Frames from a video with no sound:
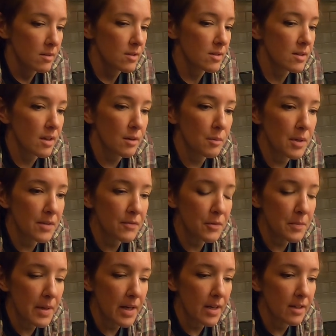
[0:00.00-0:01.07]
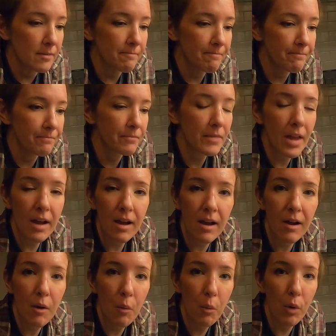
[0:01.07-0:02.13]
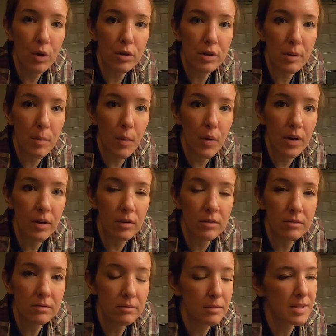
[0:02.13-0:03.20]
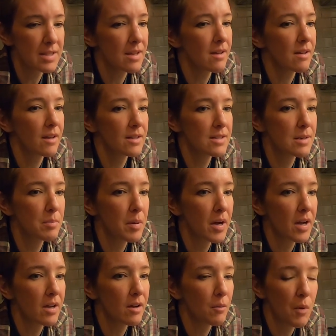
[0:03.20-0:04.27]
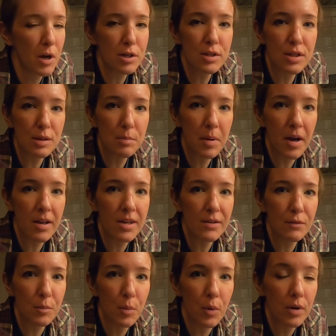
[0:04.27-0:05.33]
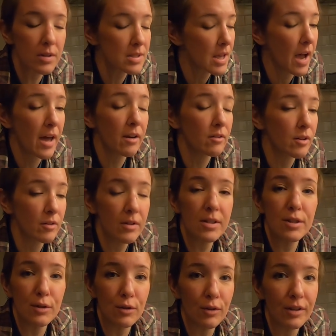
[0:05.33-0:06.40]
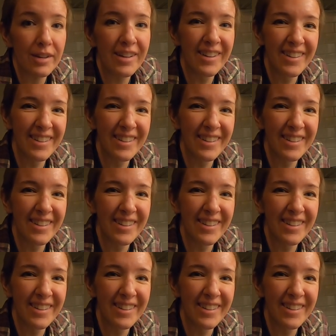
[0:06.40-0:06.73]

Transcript: just gotta wait for my water to boil. What's that? A teapot? Watch teapot never boils? I don't know. It's early.